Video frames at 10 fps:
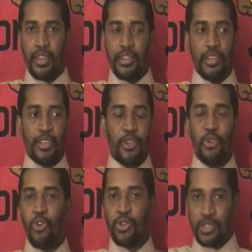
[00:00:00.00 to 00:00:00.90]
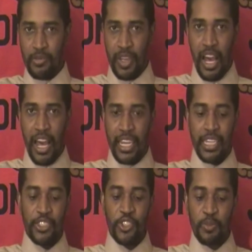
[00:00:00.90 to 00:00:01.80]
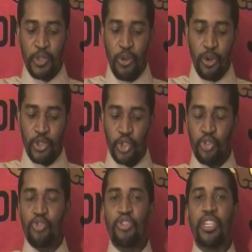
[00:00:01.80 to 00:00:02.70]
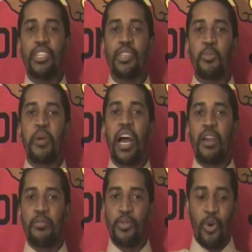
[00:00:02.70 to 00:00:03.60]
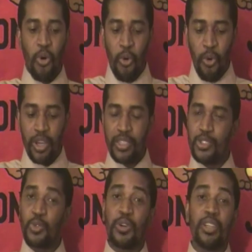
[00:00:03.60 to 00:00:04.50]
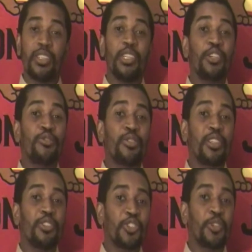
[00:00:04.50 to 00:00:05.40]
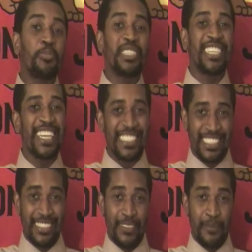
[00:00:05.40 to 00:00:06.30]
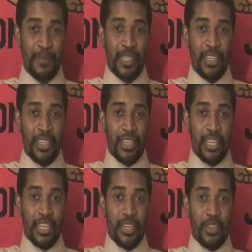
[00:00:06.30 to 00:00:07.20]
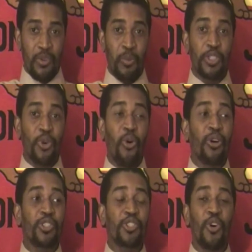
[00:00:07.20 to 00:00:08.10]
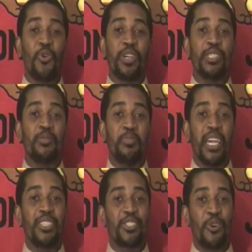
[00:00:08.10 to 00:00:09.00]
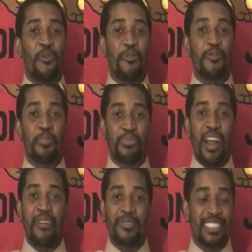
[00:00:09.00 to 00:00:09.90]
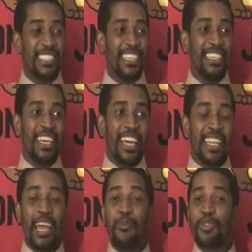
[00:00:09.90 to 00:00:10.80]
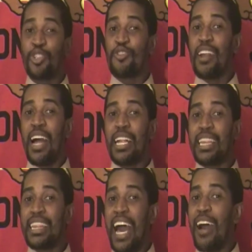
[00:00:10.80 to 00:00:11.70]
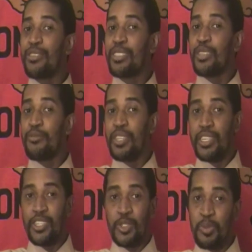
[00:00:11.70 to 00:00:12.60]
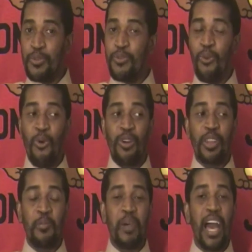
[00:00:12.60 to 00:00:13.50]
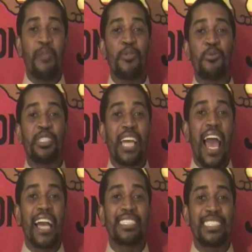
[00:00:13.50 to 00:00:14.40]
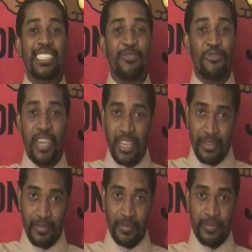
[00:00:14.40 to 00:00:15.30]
the laws of God. And just because you read the Bible according to a literal interpretation, which also is based off of a prophecy that was around thousands of years before the Bible was actually written,